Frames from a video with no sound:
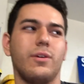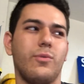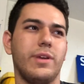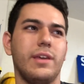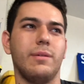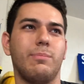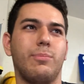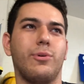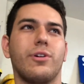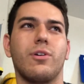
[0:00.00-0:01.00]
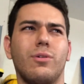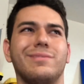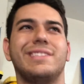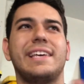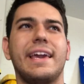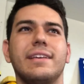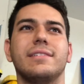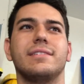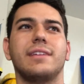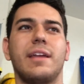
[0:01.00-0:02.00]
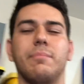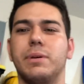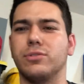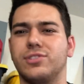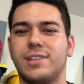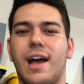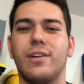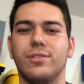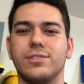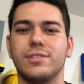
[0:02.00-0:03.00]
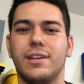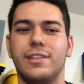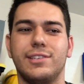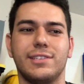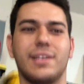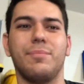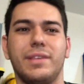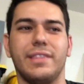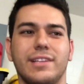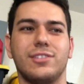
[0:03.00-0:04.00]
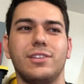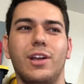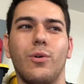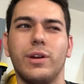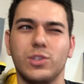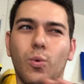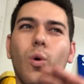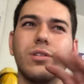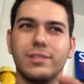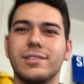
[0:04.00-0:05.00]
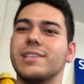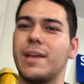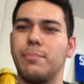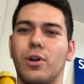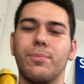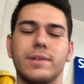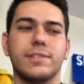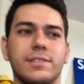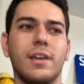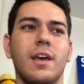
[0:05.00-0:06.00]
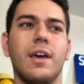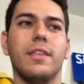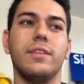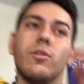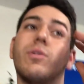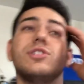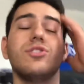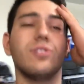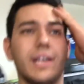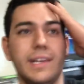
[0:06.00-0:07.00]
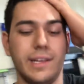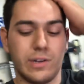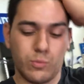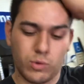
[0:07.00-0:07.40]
we put our own taste and build styles into something that's going towards the same purpose. The original idea